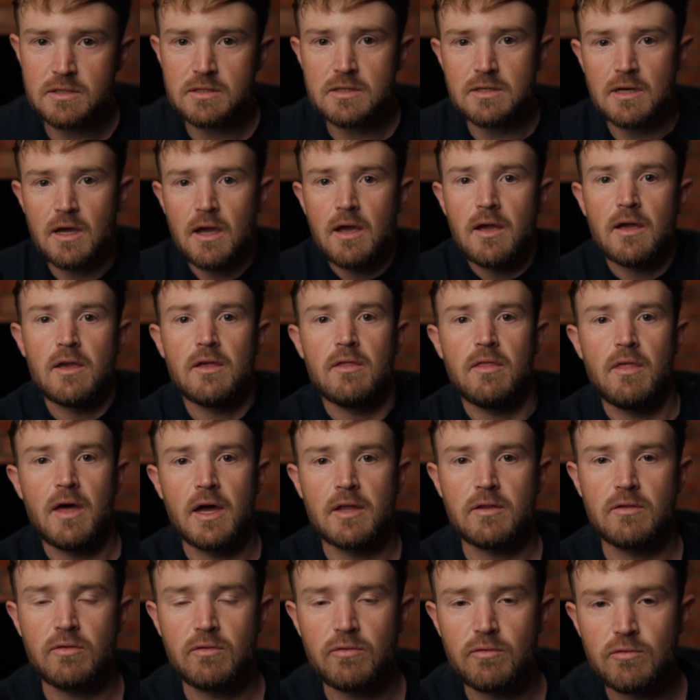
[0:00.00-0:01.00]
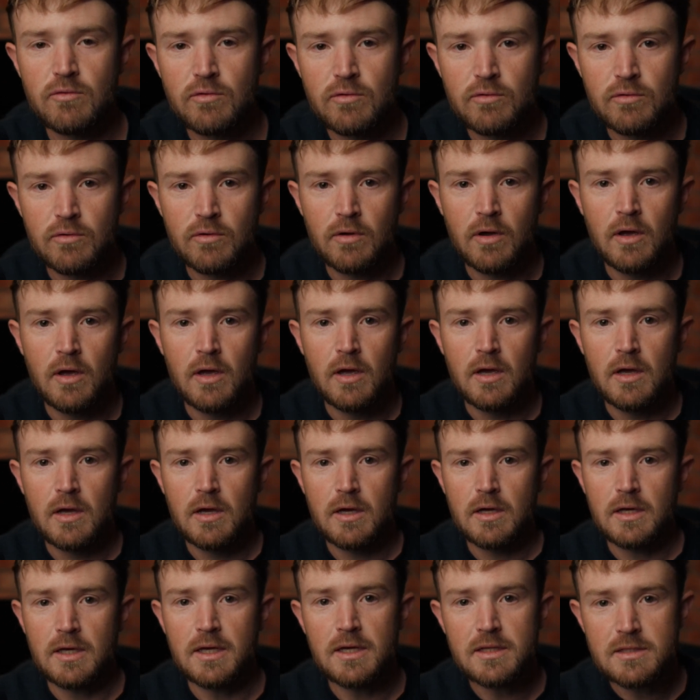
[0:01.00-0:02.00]
say that through
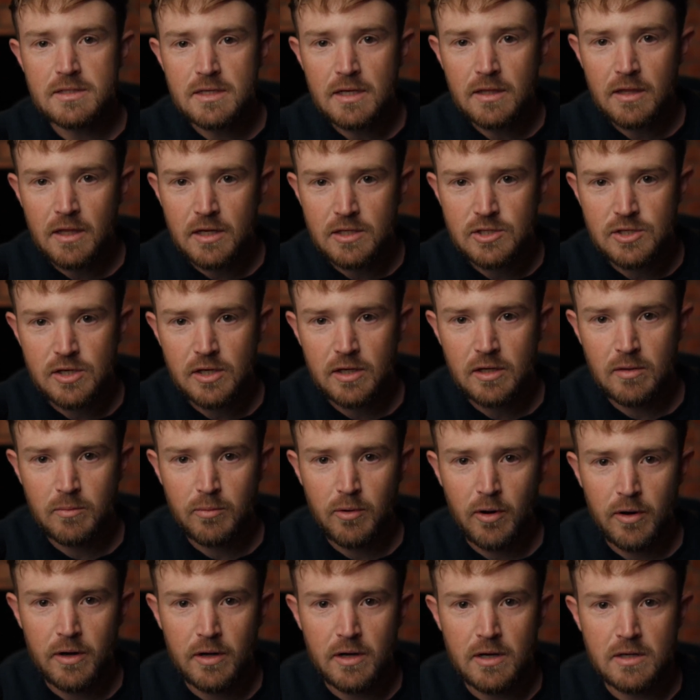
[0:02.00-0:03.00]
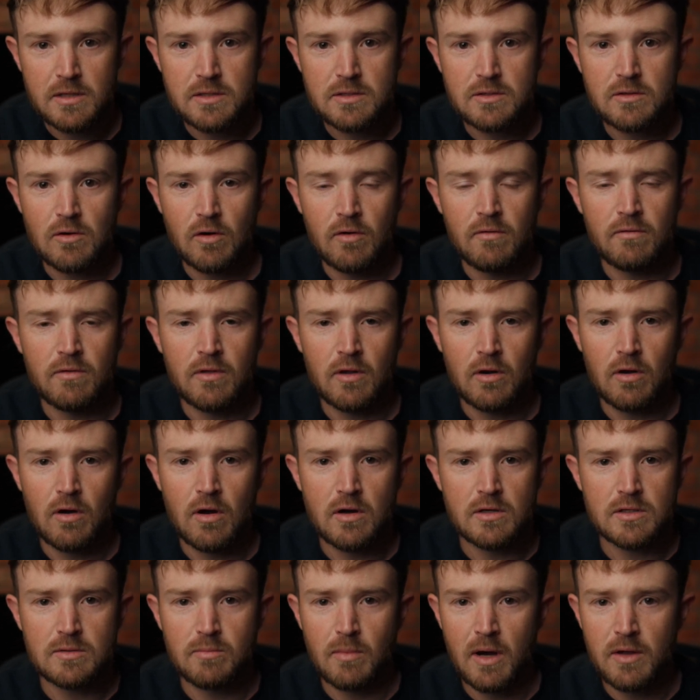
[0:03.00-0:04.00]
eating their chicken products over the
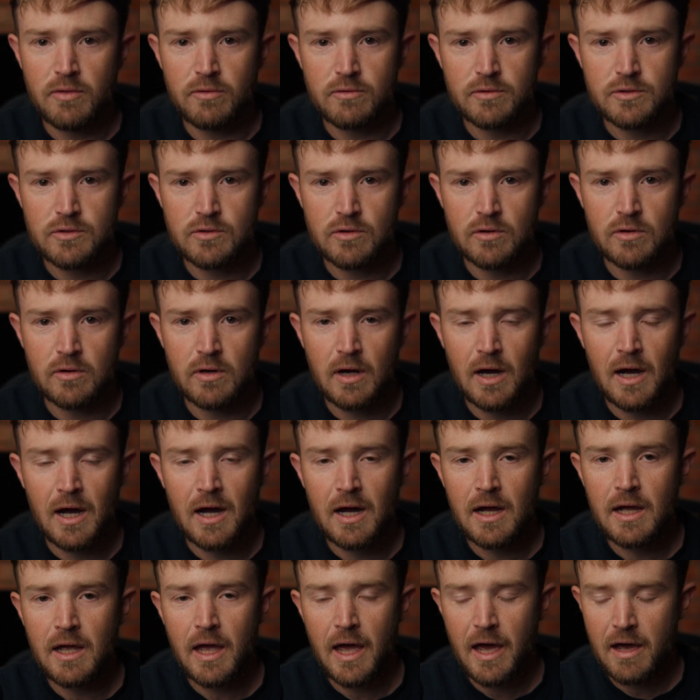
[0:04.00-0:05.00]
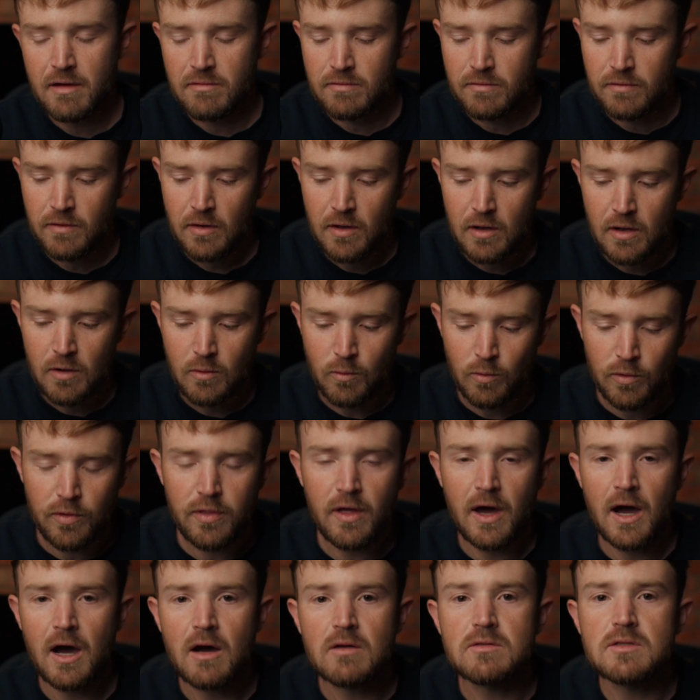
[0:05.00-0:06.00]
last month or so, I have
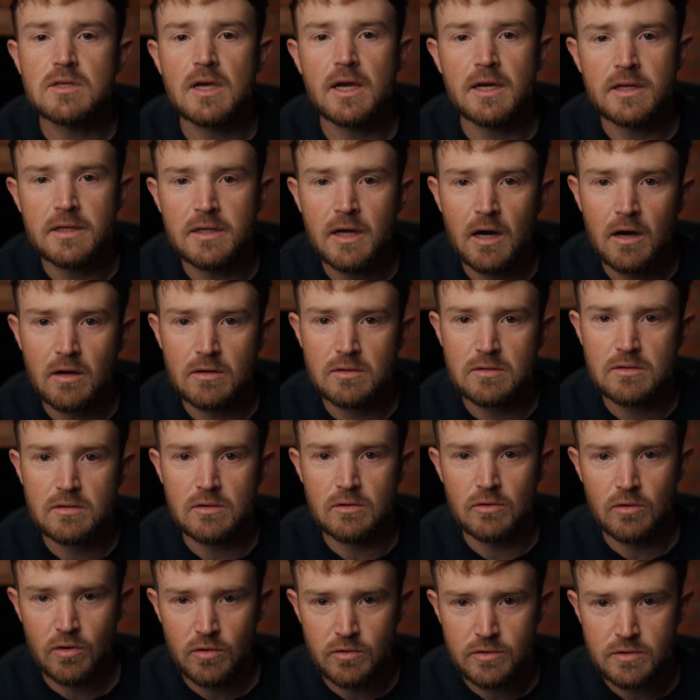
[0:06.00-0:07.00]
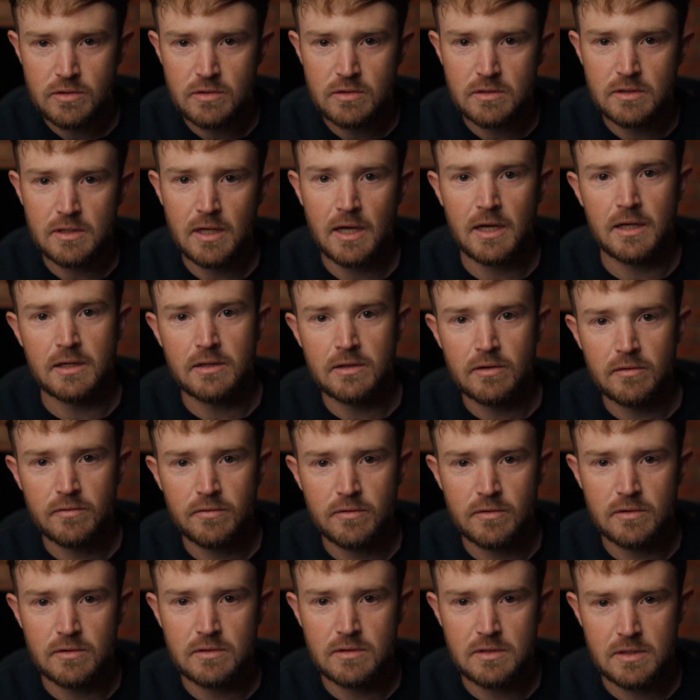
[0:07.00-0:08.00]
without a doubt noticed a
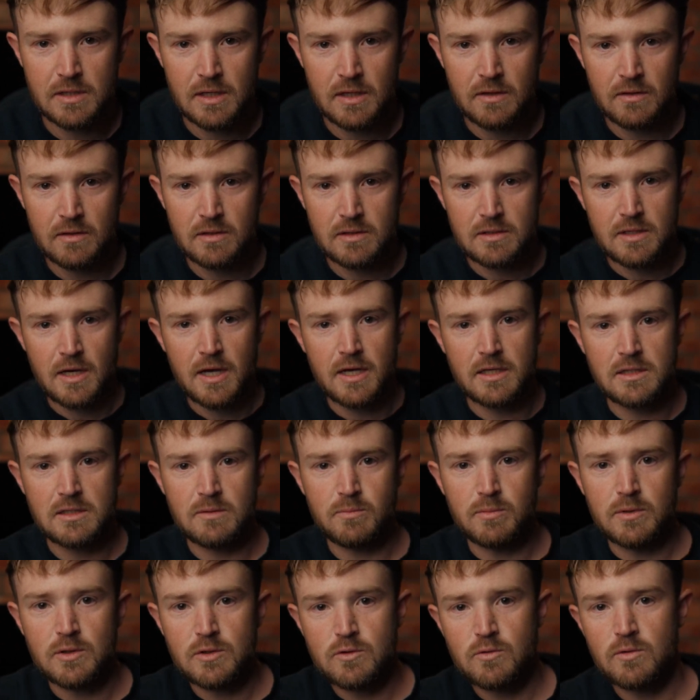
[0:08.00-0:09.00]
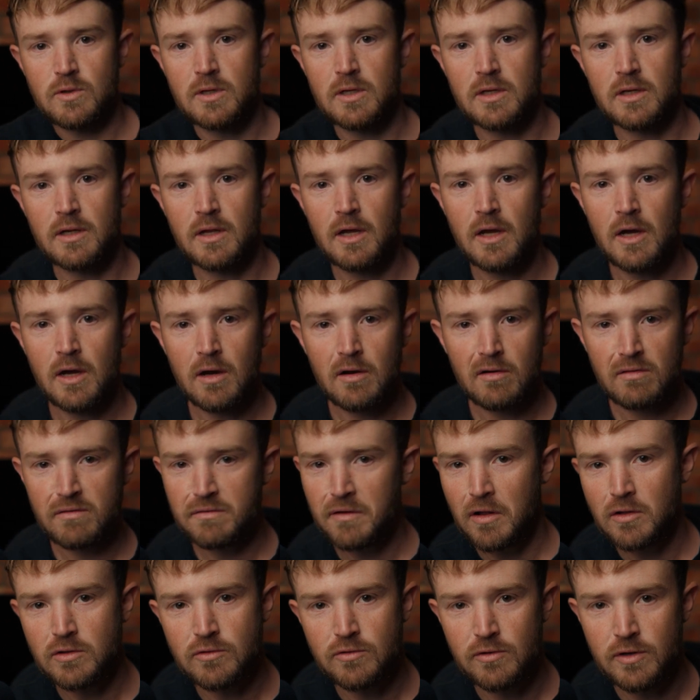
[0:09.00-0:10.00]
difference in the taste between
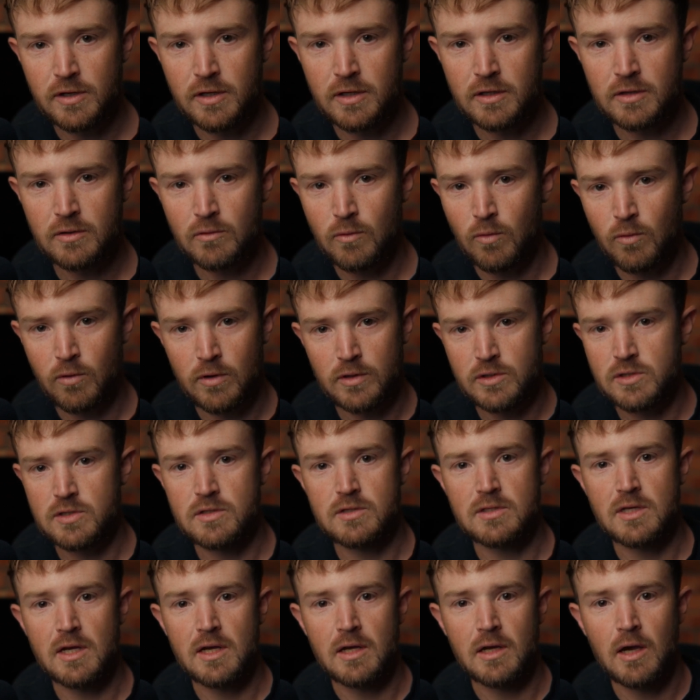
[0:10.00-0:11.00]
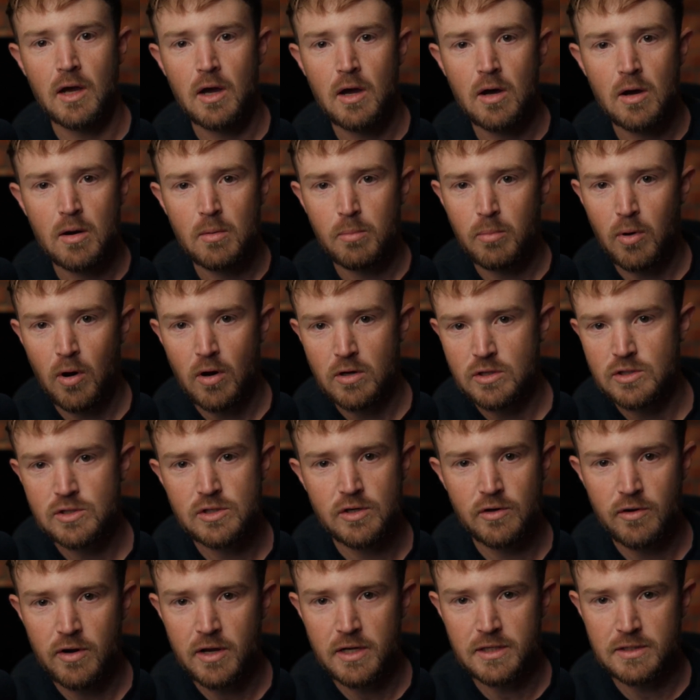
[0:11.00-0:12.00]
Veldt Reared, or let's just say
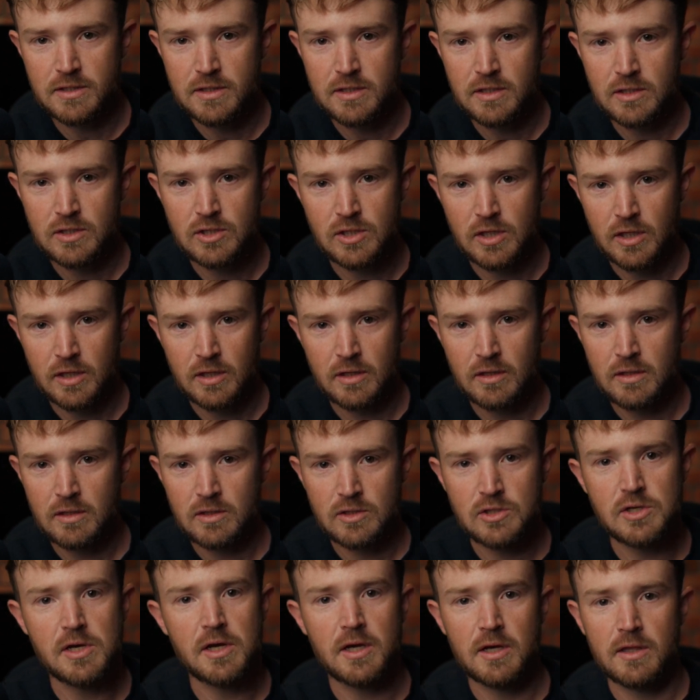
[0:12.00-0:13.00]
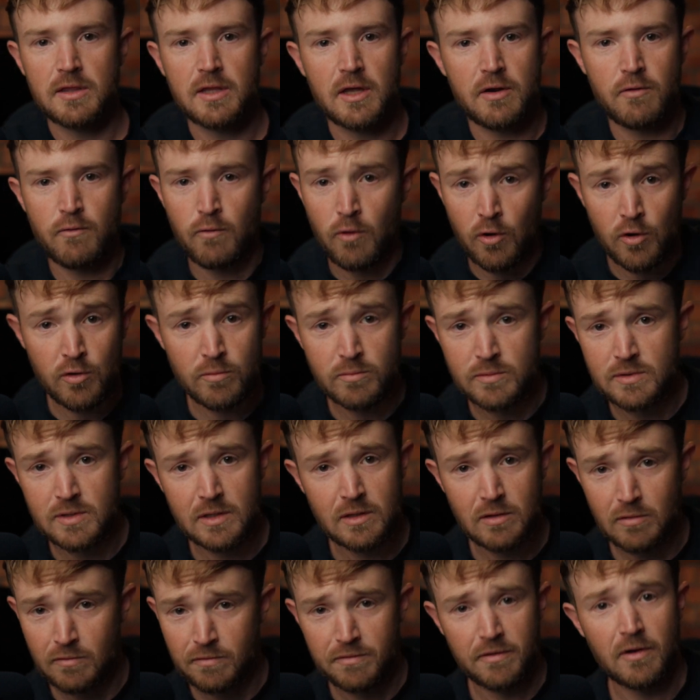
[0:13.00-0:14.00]
pasture-raised chicken that roams
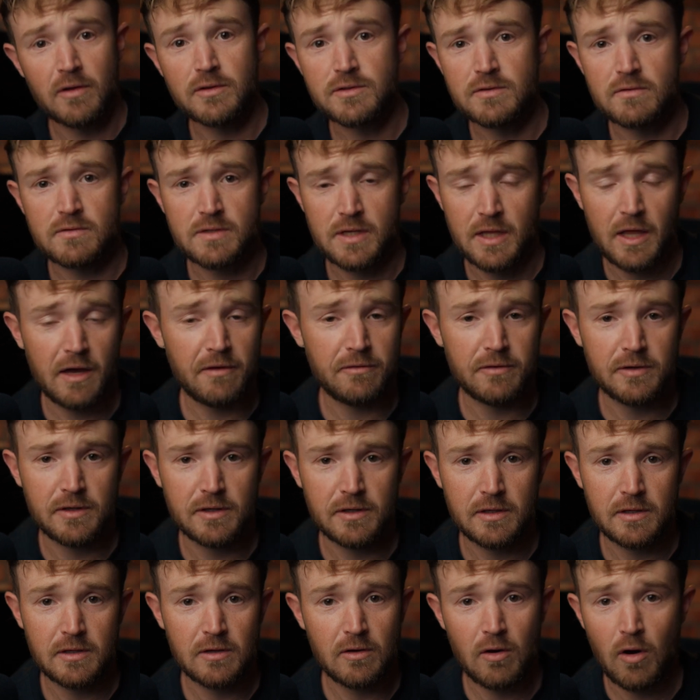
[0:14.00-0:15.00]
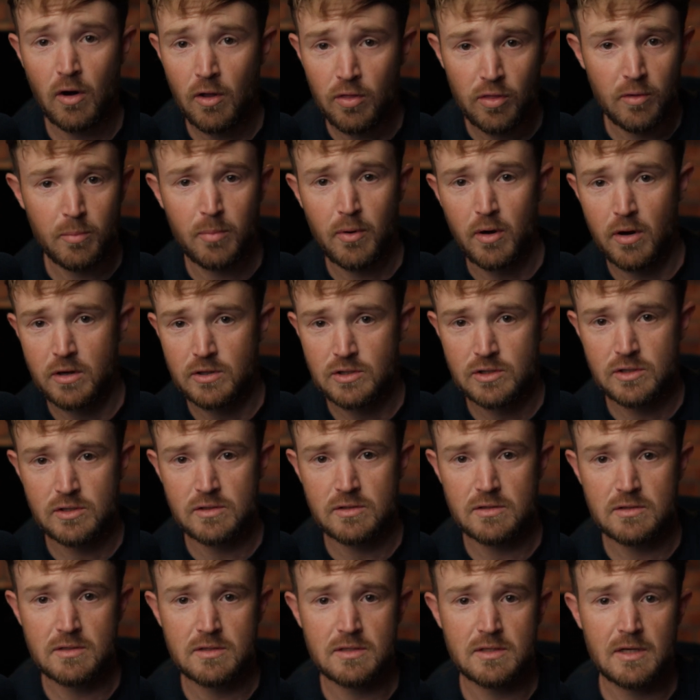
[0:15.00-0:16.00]
in the veldt of South Africa on the
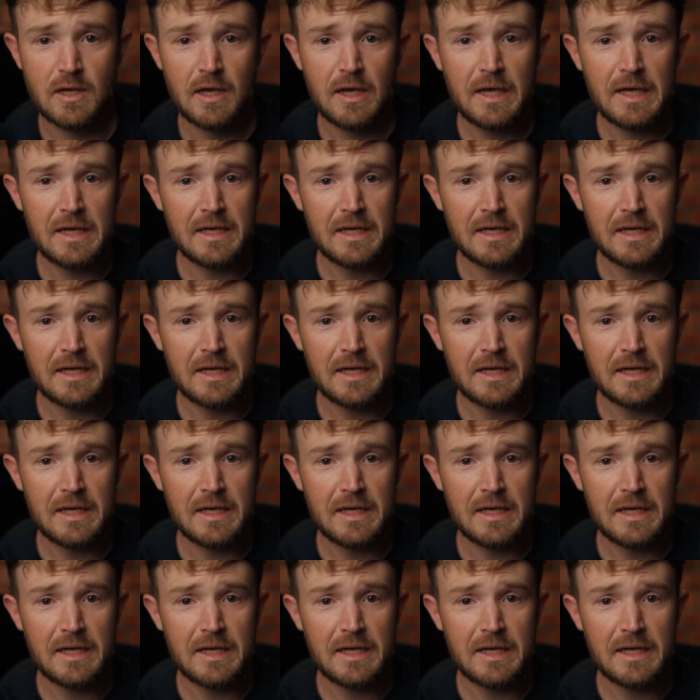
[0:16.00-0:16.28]
pastures,